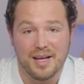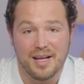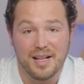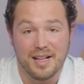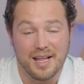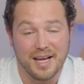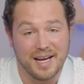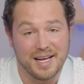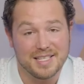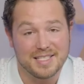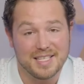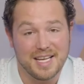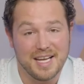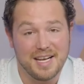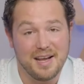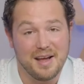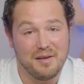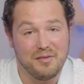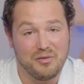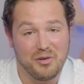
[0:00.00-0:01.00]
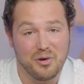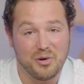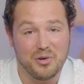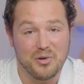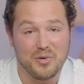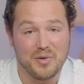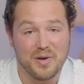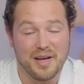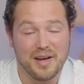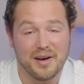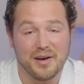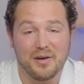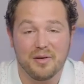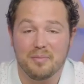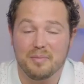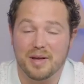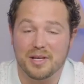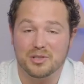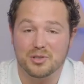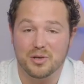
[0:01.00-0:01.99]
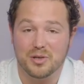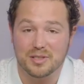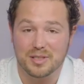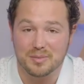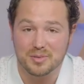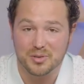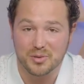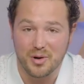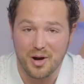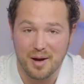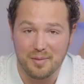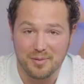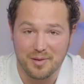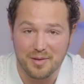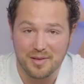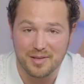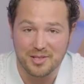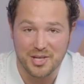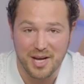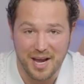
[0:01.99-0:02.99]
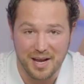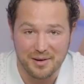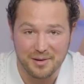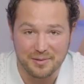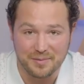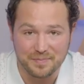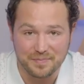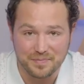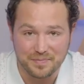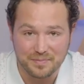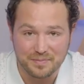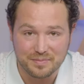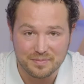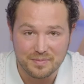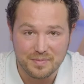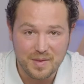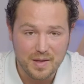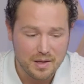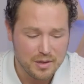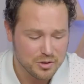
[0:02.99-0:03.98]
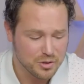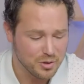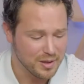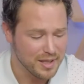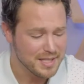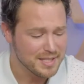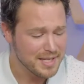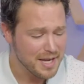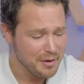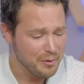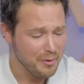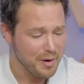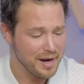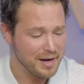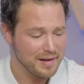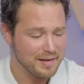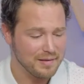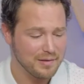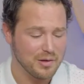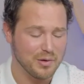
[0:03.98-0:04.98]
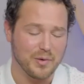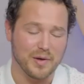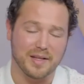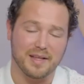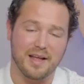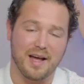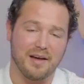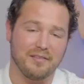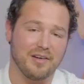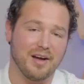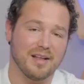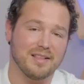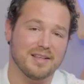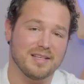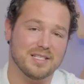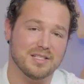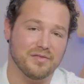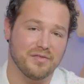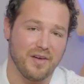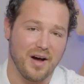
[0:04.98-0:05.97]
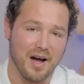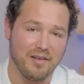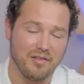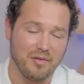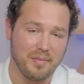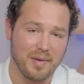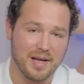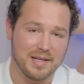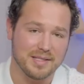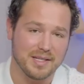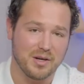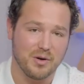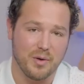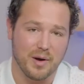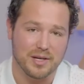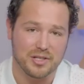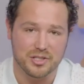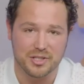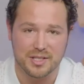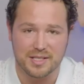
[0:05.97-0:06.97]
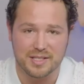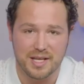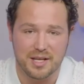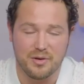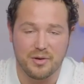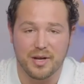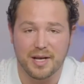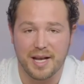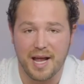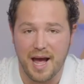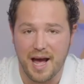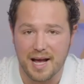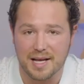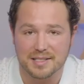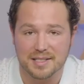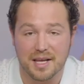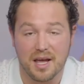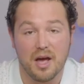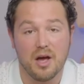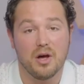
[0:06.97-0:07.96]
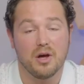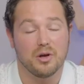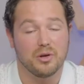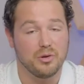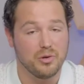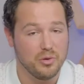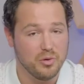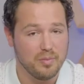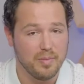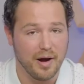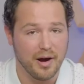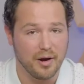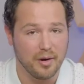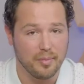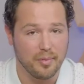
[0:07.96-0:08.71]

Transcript: Like I said, if you're new here, make sure you subscribe to the channel. So let's get right into it. I've got these five amazing questions that you can ask new buyer